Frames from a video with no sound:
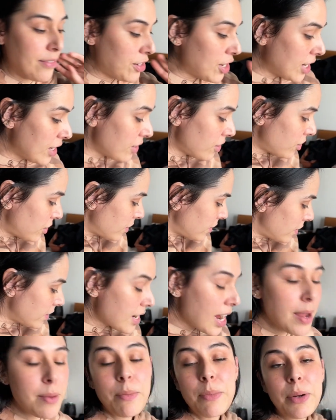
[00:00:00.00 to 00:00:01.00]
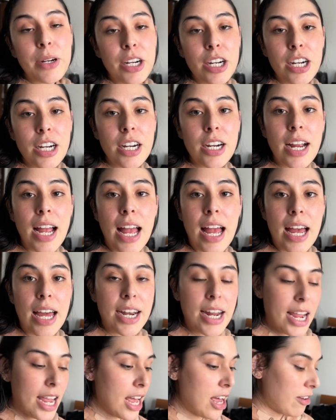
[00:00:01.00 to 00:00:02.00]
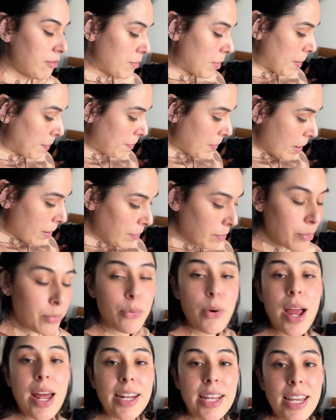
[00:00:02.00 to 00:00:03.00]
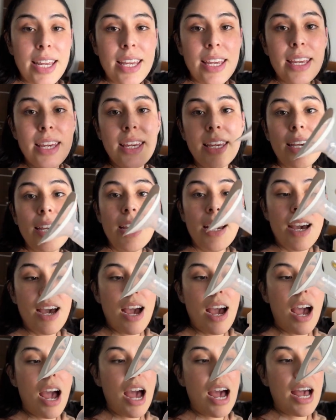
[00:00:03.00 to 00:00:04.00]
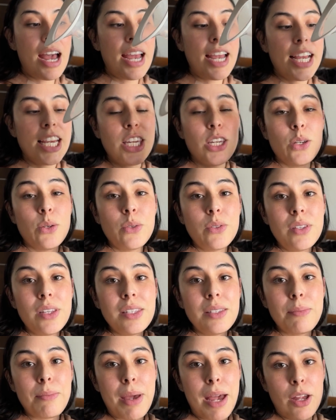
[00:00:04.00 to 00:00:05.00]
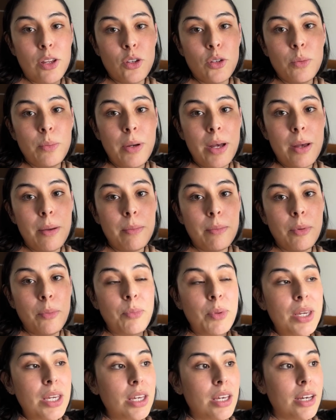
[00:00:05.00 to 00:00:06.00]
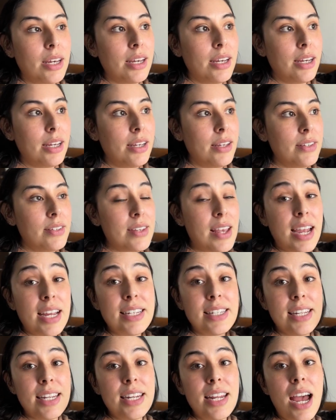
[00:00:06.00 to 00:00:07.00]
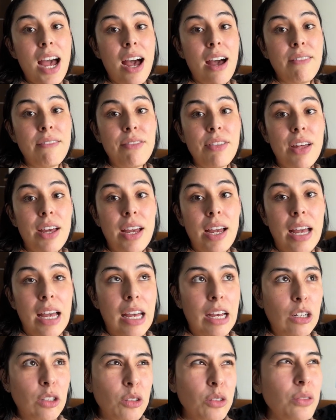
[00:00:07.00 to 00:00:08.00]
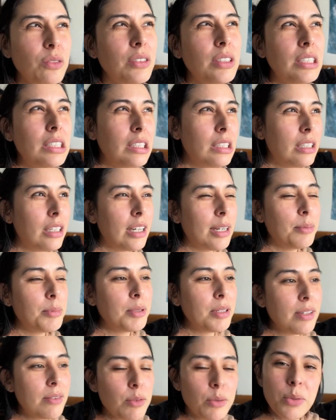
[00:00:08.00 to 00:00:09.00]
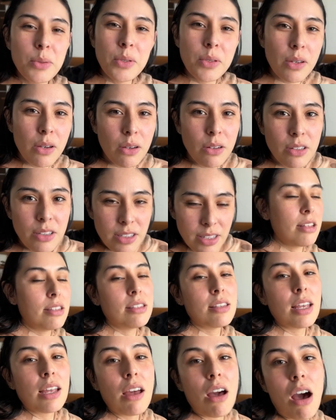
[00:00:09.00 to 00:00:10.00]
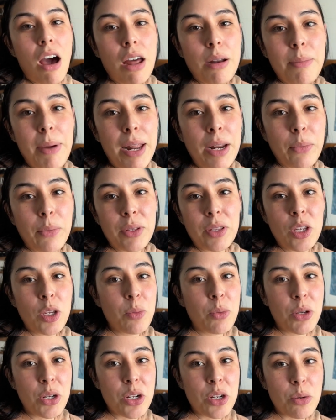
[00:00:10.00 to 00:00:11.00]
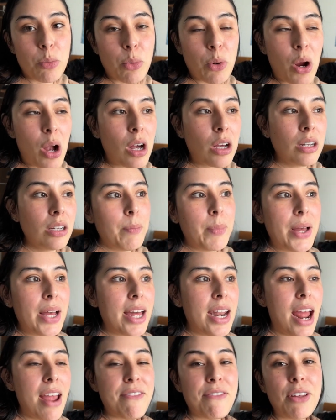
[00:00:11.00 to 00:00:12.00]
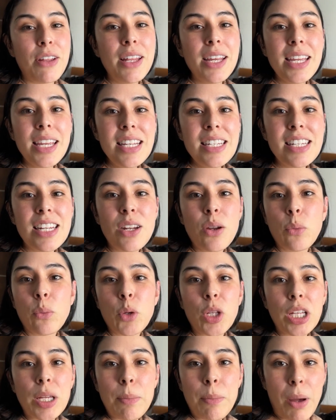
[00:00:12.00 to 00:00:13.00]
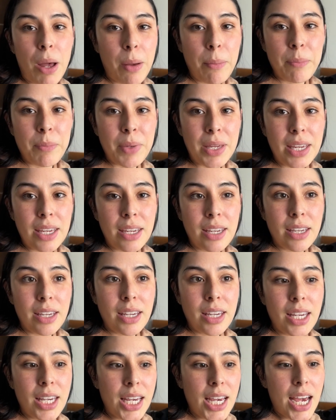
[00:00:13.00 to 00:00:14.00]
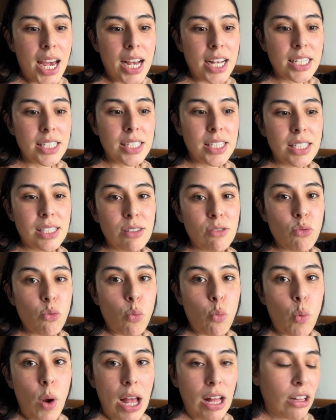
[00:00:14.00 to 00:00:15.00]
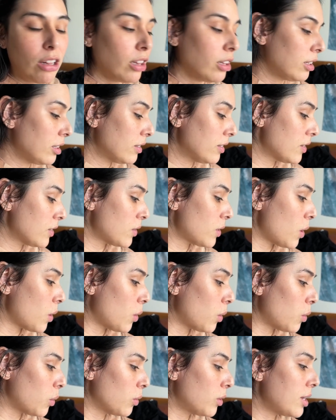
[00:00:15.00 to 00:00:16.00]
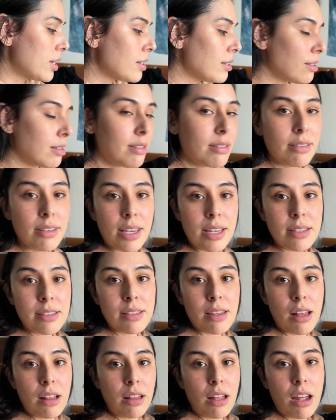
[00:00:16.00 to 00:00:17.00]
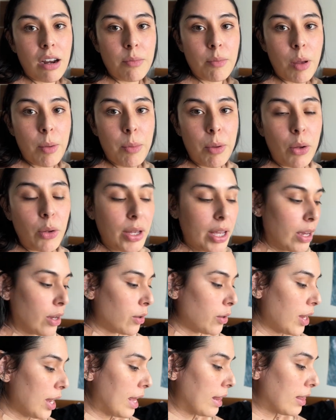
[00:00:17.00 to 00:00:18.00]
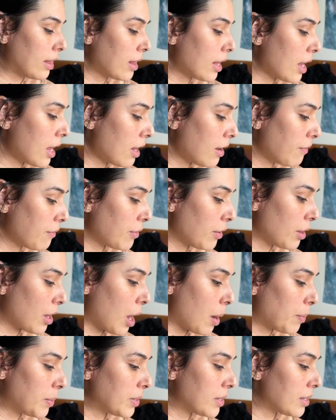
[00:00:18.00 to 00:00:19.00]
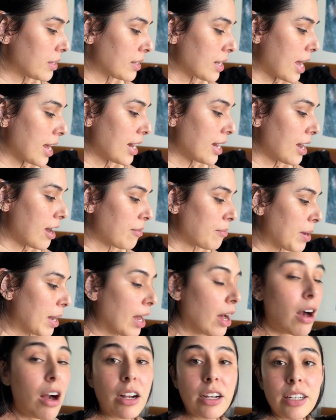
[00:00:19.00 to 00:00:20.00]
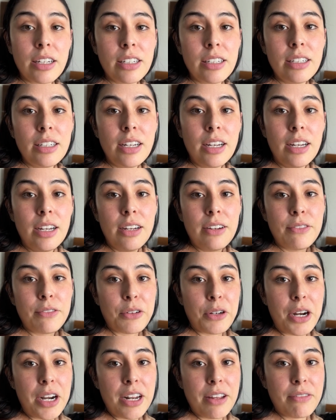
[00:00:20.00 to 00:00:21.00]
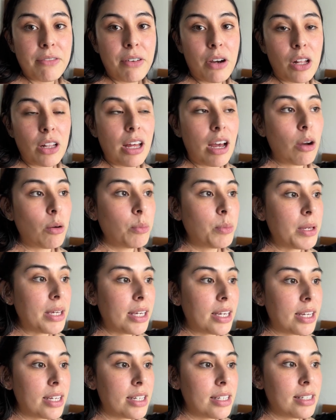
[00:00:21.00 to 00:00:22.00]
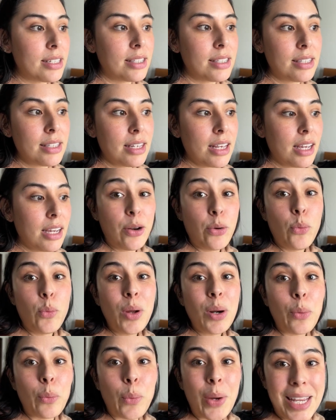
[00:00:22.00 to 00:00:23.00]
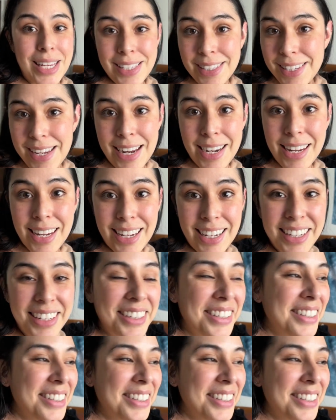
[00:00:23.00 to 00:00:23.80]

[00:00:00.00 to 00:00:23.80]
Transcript: changed his diaper and I have my pump ready. I use this manual pump because I did have the Elvie, I believe it was called. It's like an automatic one that you put in your bra, but I feel like it didn't really pump me as well. So this gets a lot of my milk out. And then for the opposite side, I have my Haakaa for any fallout because I don't want to waste any.